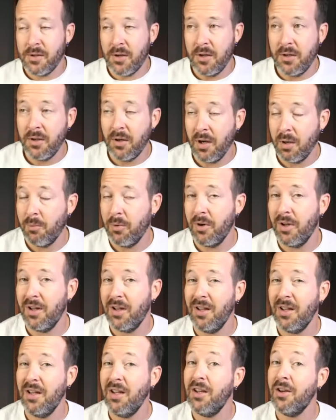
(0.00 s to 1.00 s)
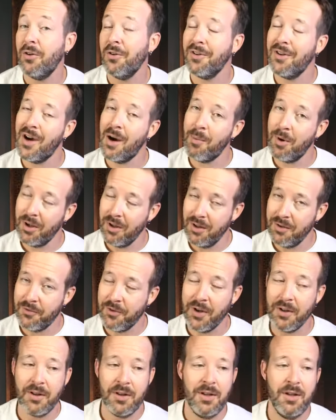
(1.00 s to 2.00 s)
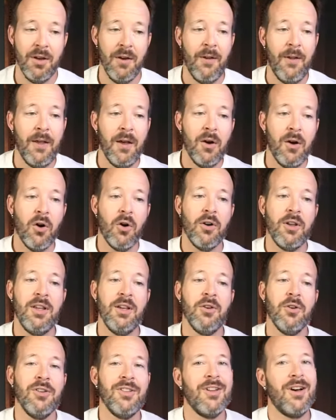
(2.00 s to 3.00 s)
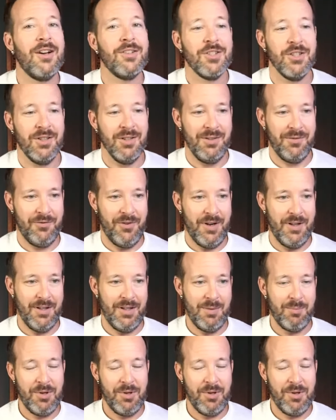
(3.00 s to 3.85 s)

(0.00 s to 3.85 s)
Are you talking about economically friendly or ecologically friendly?